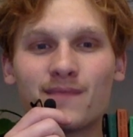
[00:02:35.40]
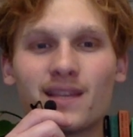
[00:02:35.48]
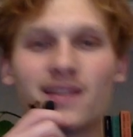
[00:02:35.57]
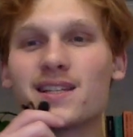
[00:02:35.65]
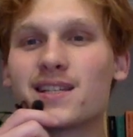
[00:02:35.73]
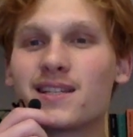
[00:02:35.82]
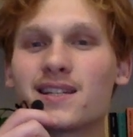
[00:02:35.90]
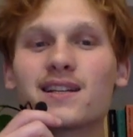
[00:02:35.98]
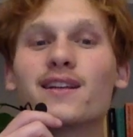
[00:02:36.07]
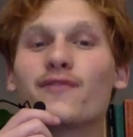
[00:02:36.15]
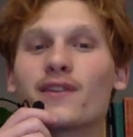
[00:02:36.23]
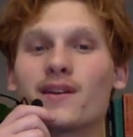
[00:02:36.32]
This is
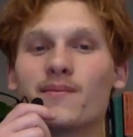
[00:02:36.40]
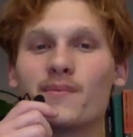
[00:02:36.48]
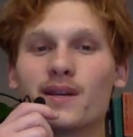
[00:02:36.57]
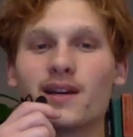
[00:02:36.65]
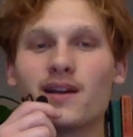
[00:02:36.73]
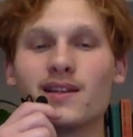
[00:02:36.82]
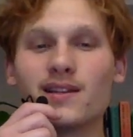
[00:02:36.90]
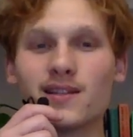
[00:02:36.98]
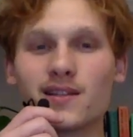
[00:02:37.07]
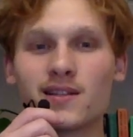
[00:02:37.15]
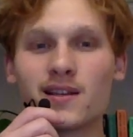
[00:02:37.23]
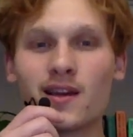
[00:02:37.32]
significant
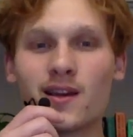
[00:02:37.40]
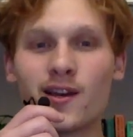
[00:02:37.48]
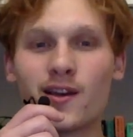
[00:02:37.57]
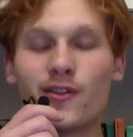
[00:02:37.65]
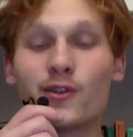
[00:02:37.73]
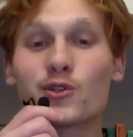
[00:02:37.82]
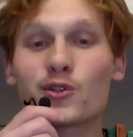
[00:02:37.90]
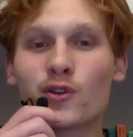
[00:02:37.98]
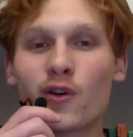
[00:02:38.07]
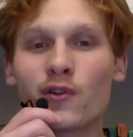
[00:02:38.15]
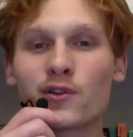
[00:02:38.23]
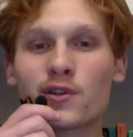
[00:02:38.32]
because the
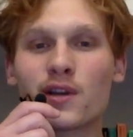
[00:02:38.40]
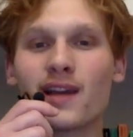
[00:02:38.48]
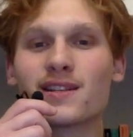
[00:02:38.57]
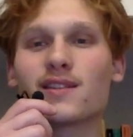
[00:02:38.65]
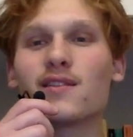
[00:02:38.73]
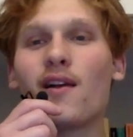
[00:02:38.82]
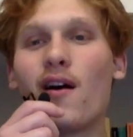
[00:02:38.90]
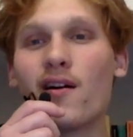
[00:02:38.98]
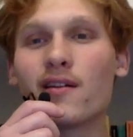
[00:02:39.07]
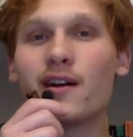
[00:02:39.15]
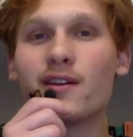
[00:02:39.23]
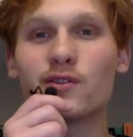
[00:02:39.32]
church has
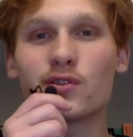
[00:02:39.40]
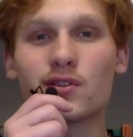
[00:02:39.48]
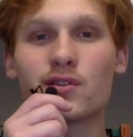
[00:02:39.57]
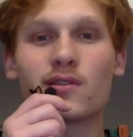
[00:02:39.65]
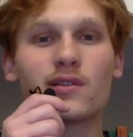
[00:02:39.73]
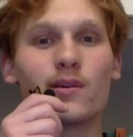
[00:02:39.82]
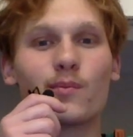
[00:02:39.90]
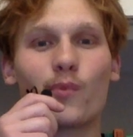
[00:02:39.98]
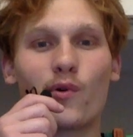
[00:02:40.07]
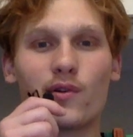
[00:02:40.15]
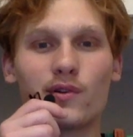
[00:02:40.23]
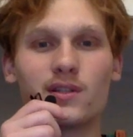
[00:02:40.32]
long understood the
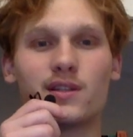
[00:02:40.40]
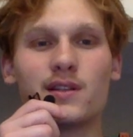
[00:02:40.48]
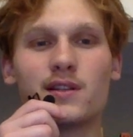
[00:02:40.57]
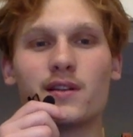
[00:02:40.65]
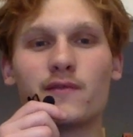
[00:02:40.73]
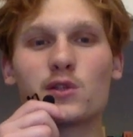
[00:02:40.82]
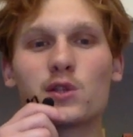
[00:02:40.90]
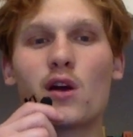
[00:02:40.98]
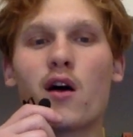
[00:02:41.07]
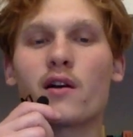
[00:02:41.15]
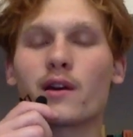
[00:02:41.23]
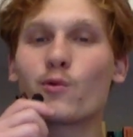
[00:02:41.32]
importance of
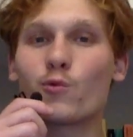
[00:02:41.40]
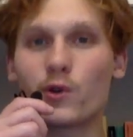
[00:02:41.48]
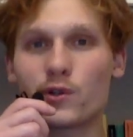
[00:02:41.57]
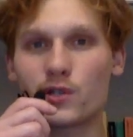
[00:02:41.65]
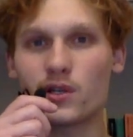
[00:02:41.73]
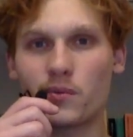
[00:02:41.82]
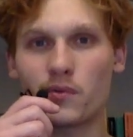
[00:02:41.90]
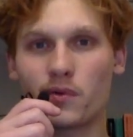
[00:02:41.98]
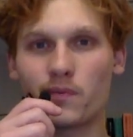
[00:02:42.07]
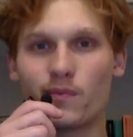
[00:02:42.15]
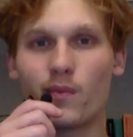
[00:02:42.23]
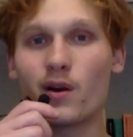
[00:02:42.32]
song and
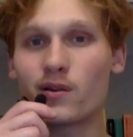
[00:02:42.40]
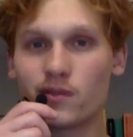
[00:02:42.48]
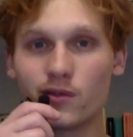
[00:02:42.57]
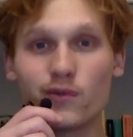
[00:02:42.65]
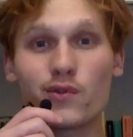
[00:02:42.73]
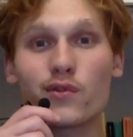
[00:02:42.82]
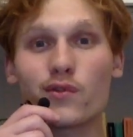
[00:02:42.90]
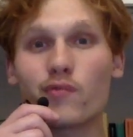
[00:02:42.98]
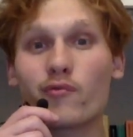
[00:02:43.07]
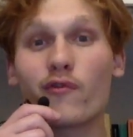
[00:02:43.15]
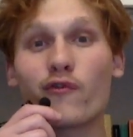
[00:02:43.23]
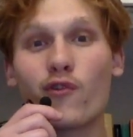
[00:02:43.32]
worship. Martin Luther, the
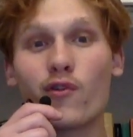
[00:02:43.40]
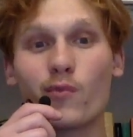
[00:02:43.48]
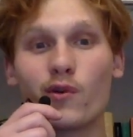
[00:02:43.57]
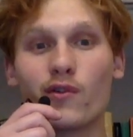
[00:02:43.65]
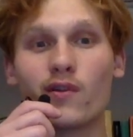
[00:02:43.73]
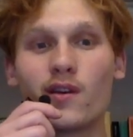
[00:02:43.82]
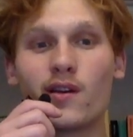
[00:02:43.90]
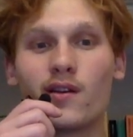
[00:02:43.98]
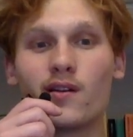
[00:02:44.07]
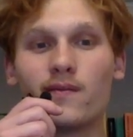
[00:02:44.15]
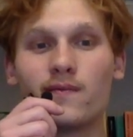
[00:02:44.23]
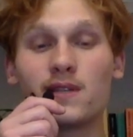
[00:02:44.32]
reformer,
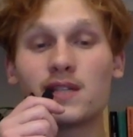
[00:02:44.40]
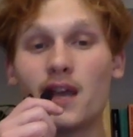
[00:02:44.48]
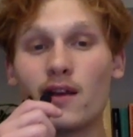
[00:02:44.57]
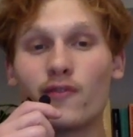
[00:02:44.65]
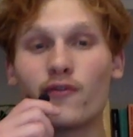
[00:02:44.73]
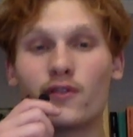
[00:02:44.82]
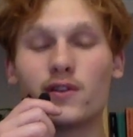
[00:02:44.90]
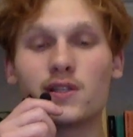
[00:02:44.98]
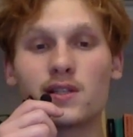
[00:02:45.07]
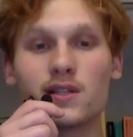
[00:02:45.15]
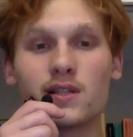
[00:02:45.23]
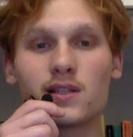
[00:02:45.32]
said, for
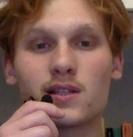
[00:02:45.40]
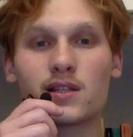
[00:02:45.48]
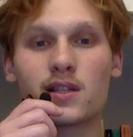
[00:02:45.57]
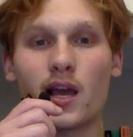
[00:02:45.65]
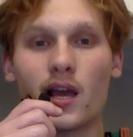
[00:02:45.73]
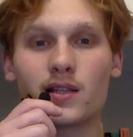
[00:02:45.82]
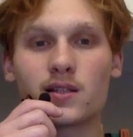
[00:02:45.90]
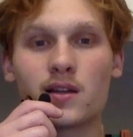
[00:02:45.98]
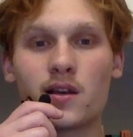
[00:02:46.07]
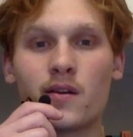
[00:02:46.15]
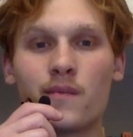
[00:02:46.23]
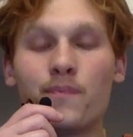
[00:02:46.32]
instance, that
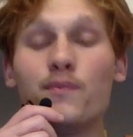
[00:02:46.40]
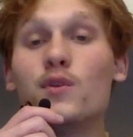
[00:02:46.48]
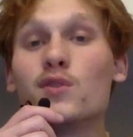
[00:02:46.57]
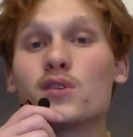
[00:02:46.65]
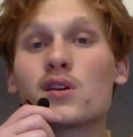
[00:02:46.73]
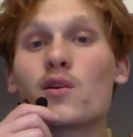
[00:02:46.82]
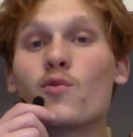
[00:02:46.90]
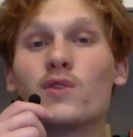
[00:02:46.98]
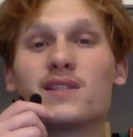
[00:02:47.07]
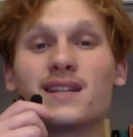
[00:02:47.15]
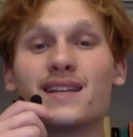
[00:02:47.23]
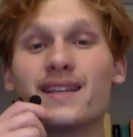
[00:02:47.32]
music
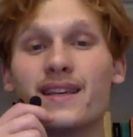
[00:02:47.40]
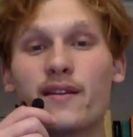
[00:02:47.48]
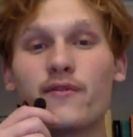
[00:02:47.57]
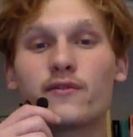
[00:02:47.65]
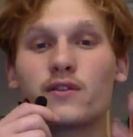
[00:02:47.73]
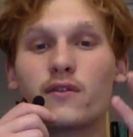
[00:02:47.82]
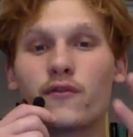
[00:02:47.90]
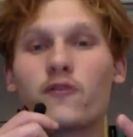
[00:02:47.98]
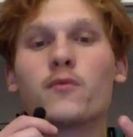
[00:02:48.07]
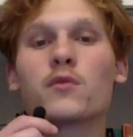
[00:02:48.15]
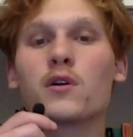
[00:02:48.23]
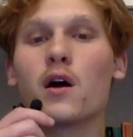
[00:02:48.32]
was a gift
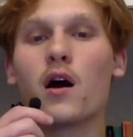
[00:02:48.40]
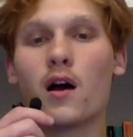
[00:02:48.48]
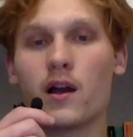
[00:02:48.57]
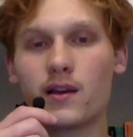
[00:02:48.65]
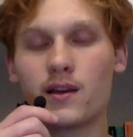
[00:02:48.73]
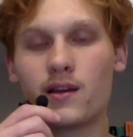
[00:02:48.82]
from God